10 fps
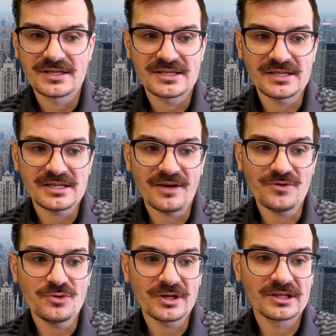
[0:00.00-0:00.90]
since if
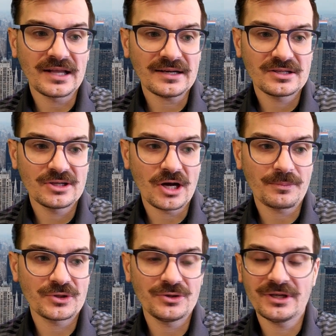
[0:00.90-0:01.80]
you neglect the
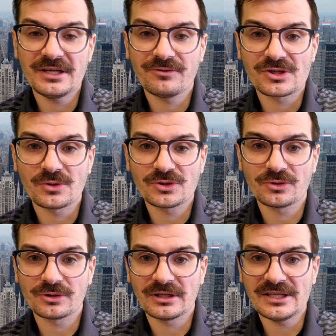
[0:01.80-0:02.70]
opportunity for social
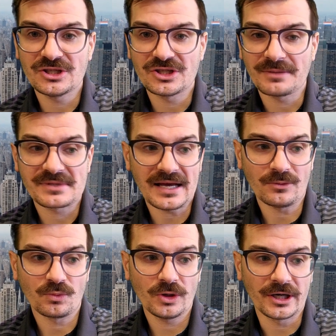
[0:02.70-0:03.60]
relationships
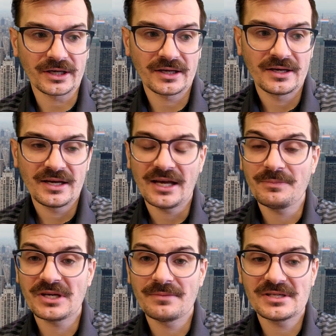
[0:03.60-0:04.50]
at work, it
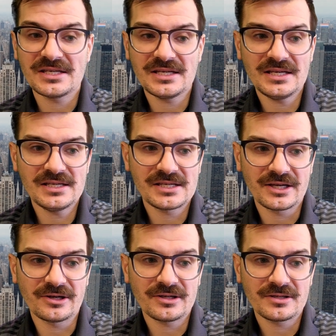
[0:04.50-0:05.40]
becomes
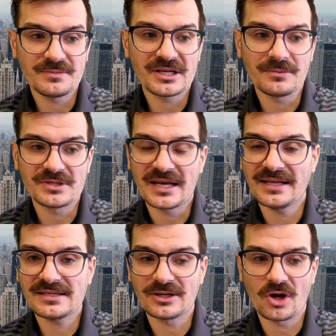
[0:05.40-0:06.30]
easier to become
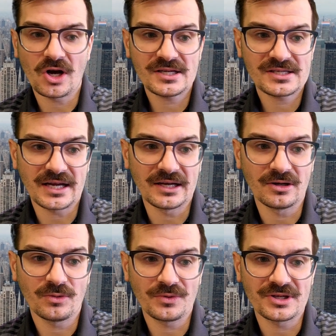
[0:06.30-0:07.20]
tense and hostile
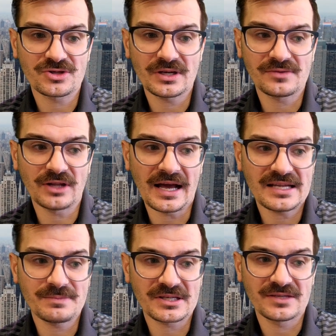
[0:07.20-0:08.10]
with the stressful
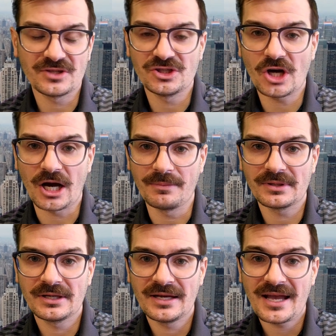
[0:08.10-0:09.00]
aspects of the job
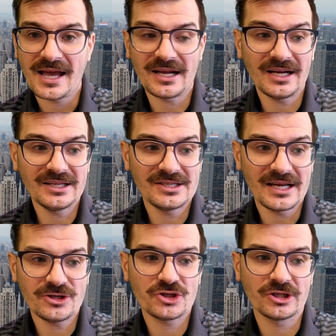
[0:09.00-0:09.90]
and
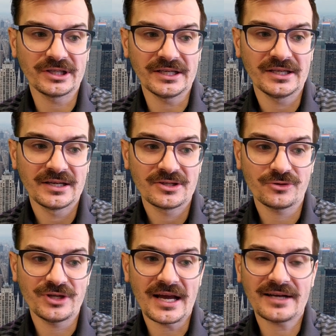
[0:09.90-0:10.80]
unintentionally to
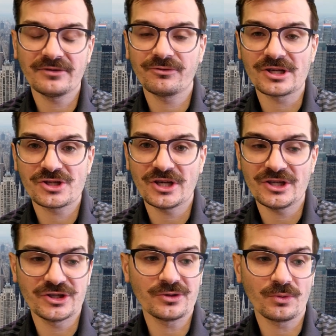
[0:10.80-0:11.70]
react in
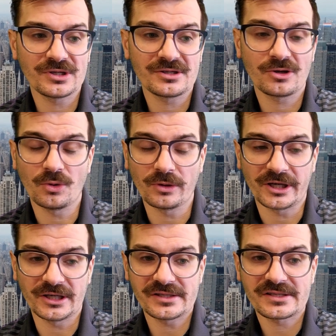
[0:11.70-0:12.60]
frustration towards
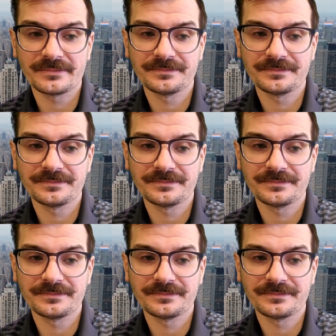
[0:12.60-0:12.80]
coworkers.